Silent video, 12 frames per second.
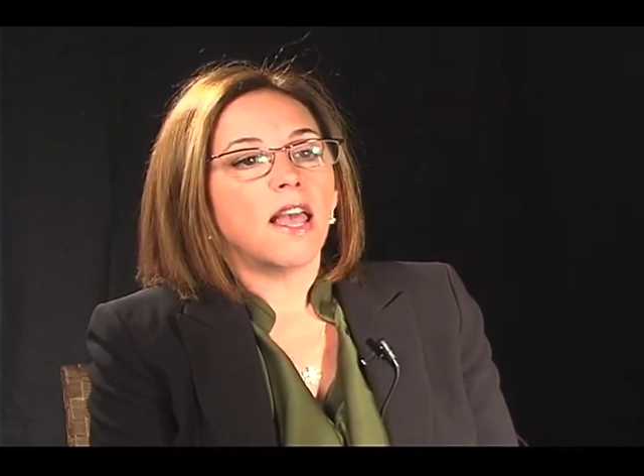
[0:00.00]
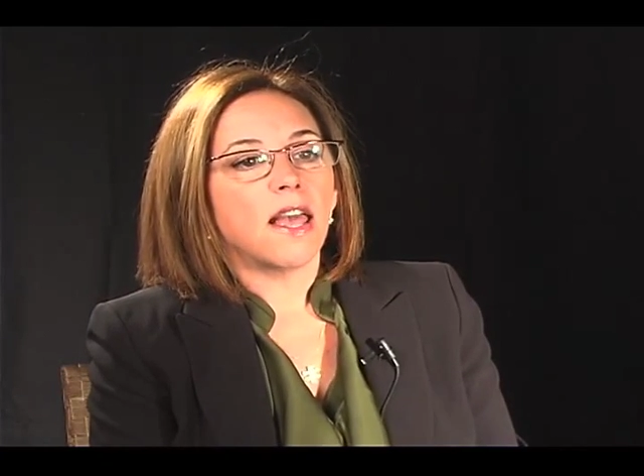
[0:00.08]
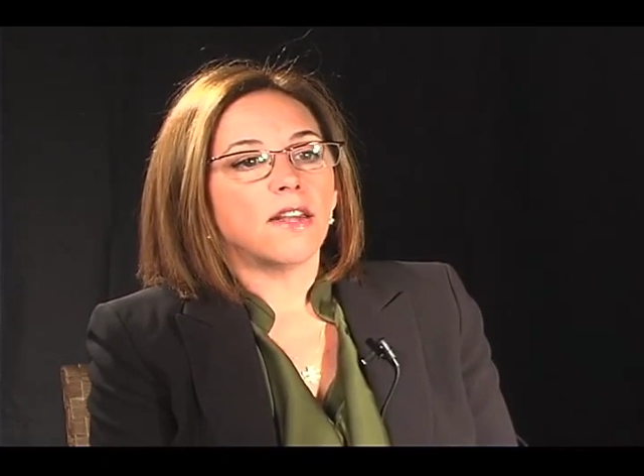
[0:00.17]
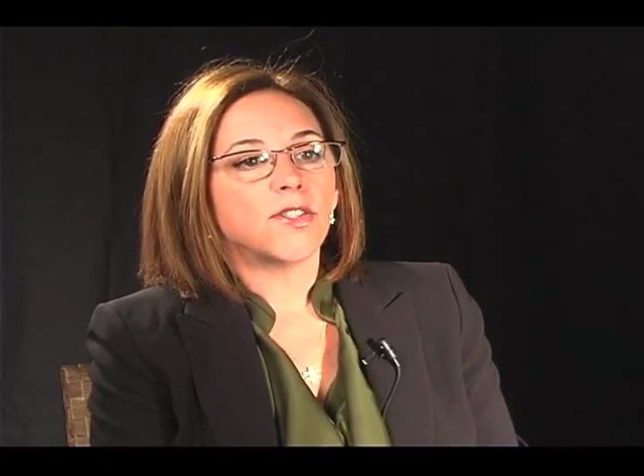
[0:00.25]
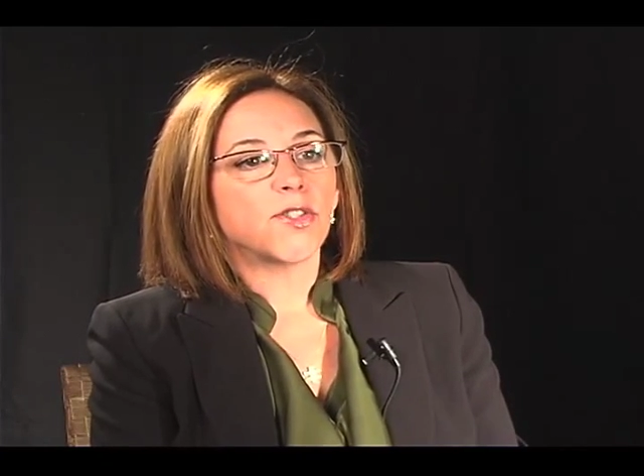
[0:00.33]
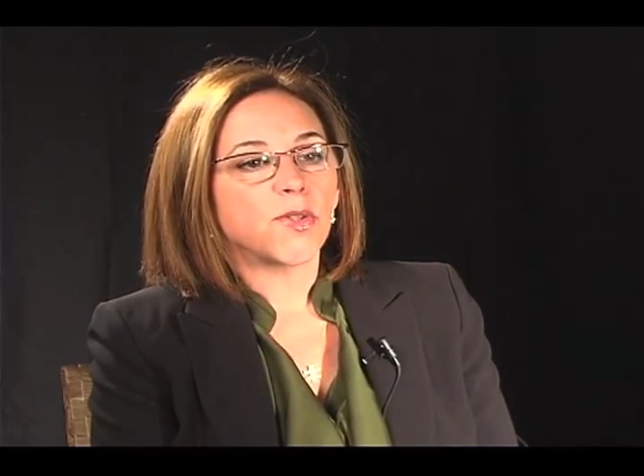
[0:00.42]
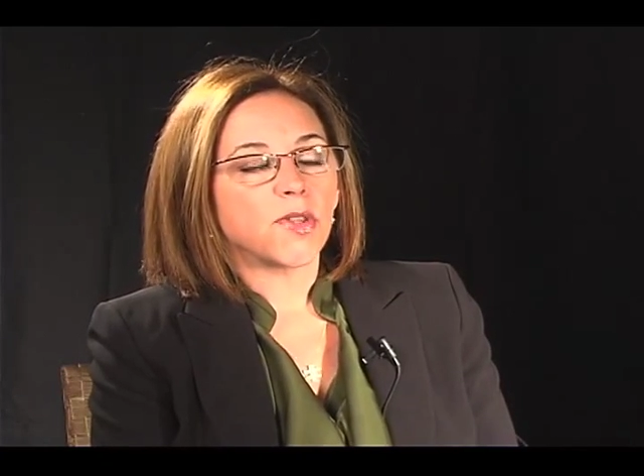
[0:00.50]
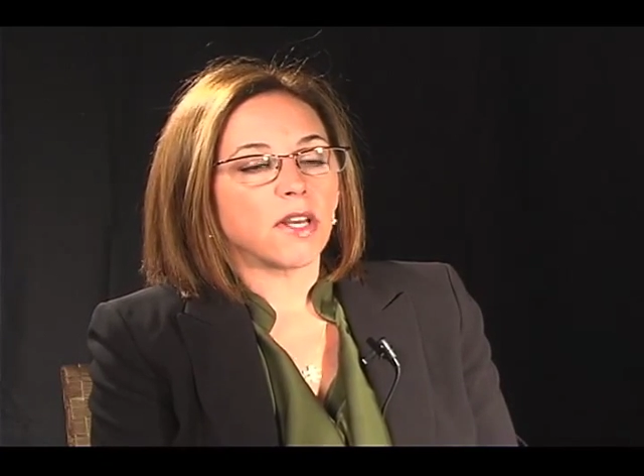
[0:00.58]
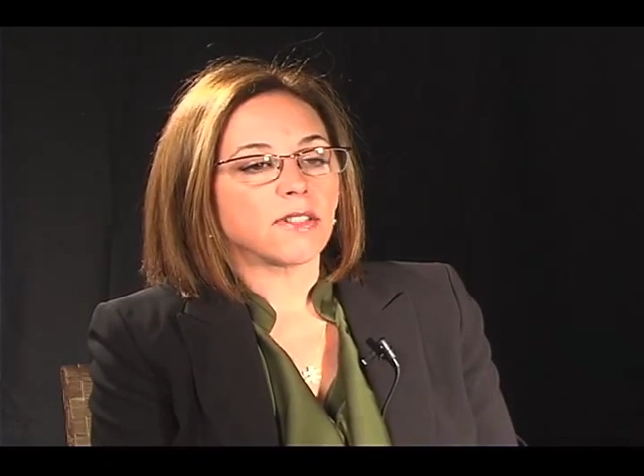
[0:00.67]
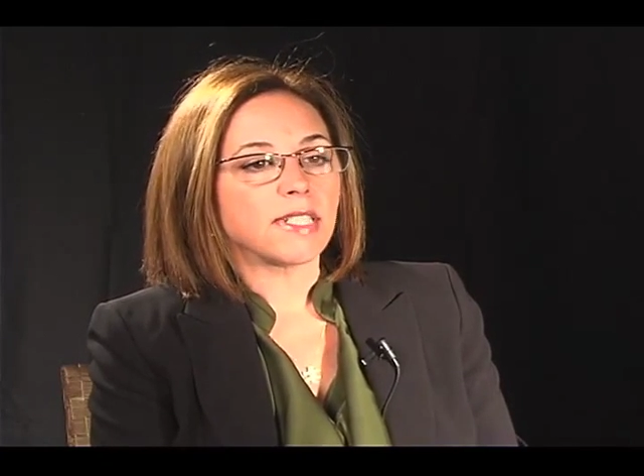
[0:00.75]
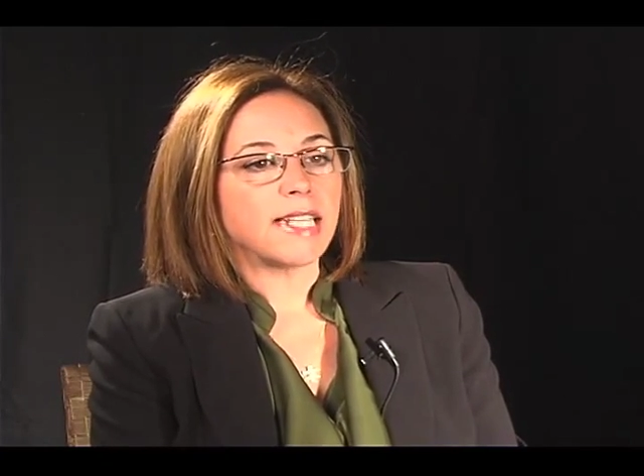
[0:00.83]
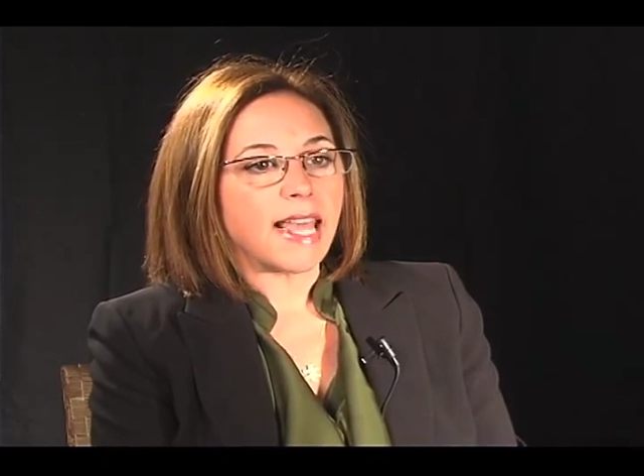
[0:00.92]
And in
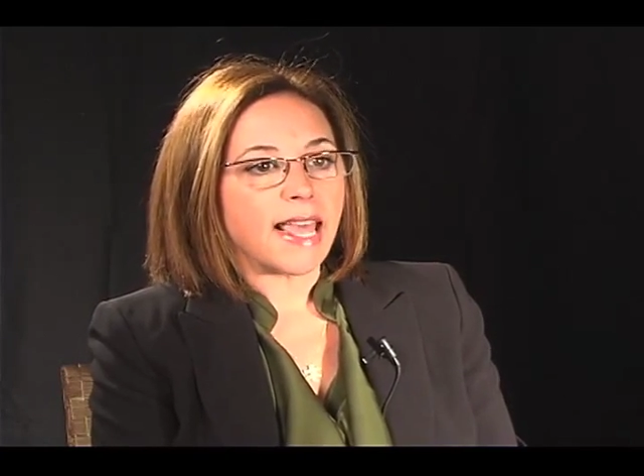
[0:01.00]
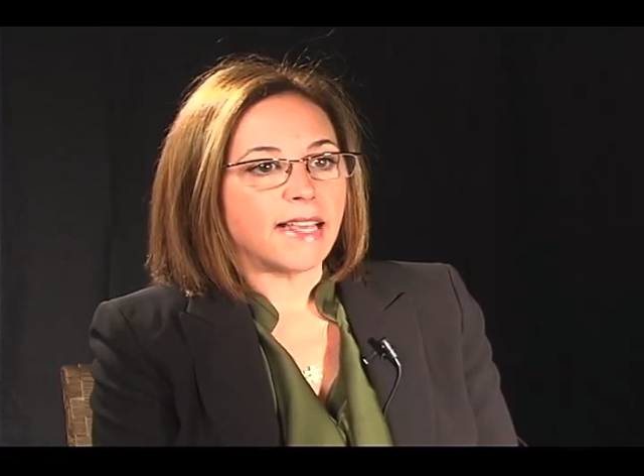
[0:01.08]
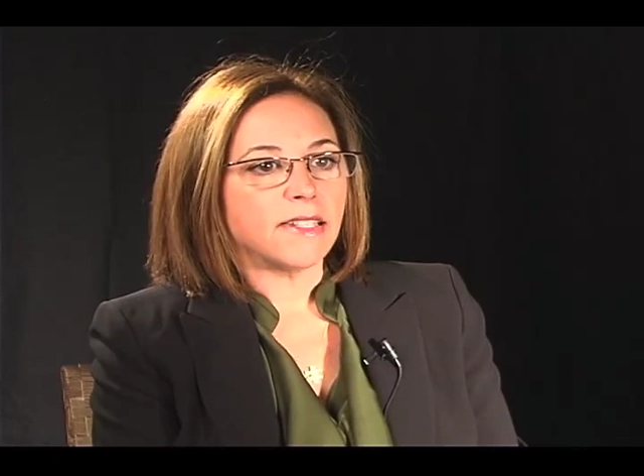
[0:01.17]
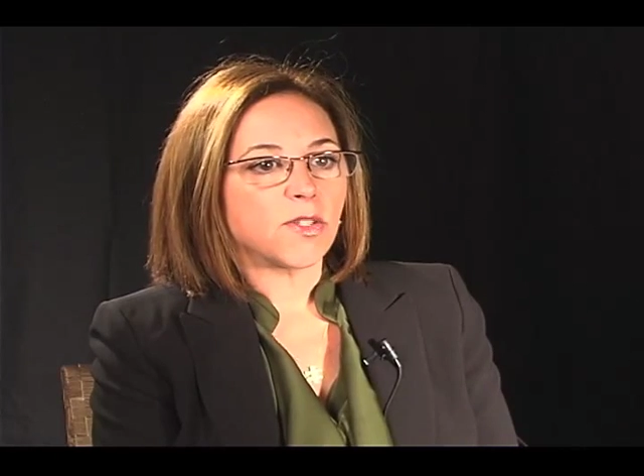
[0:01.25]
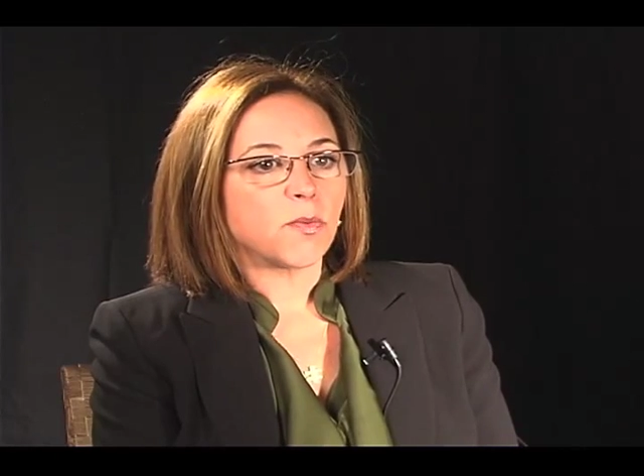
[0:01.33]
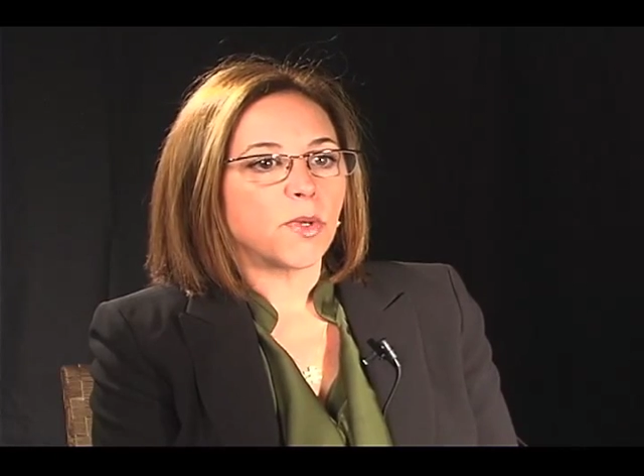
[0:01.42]
2008,